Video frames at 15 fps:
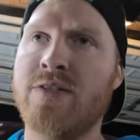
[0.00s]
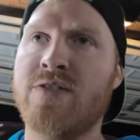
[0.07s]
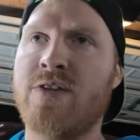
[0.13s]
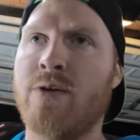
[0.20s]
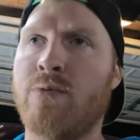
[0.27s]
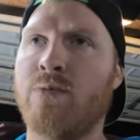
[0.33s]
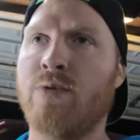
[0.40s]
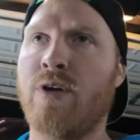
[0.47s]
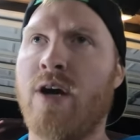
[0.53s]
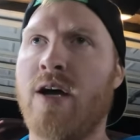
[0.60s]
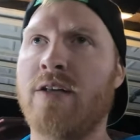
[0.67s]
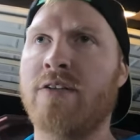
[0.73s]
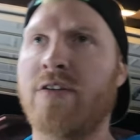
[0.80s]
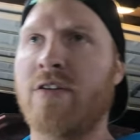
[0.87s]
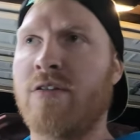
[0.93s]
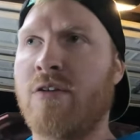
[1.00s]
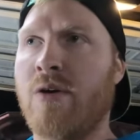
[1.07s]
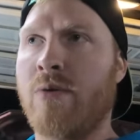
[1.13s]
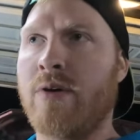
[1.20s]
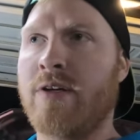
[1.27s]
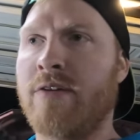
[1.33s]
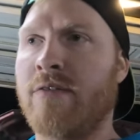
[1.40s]
So we're not
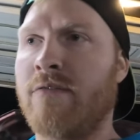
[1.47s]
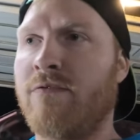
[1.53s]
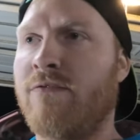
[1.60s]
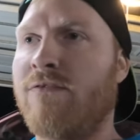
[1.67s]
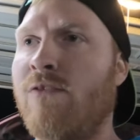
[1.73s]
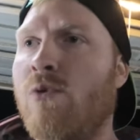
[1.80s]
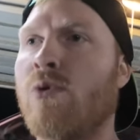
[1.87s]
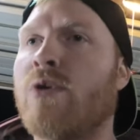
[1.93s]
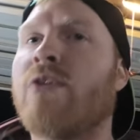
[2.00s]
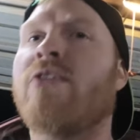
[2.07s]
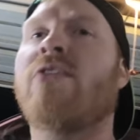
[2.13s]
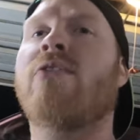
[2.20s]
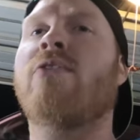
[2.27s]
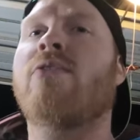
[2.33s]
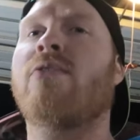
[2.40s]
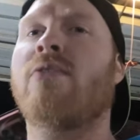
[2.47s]
going forth.